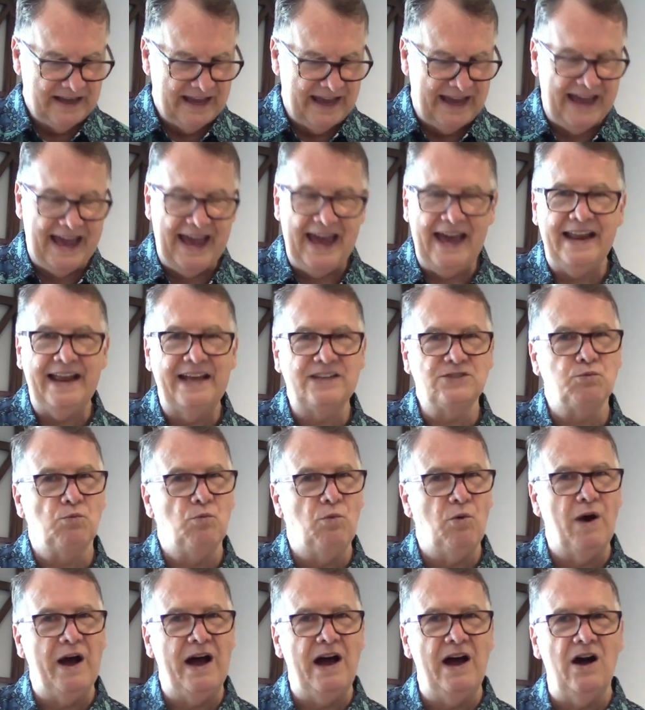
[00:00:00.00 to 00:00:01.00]
and it's
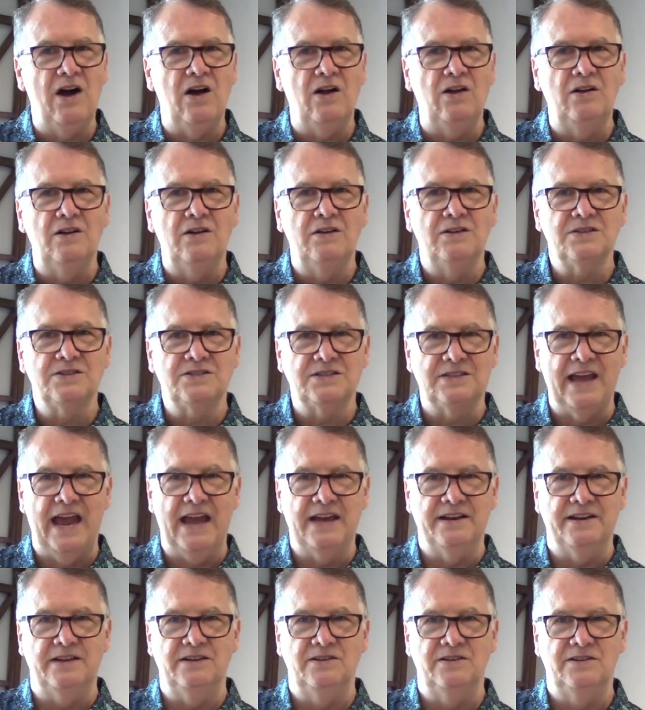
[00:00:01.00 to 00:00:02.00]
well
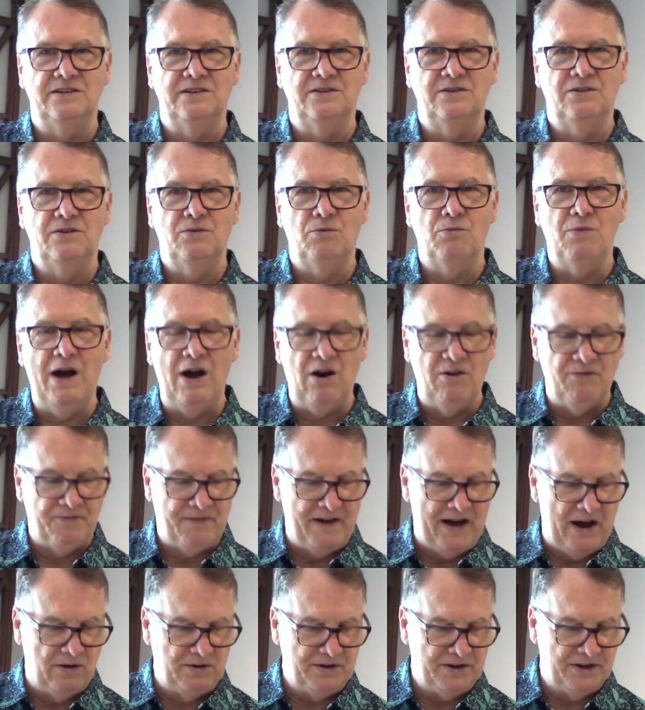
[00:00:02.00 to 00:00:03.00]
stated, well
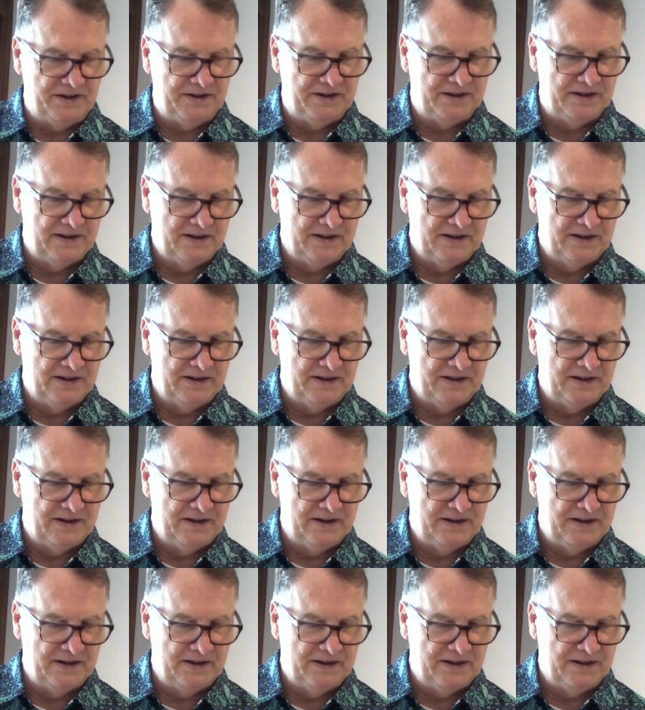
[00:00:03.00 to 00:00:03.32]
founded.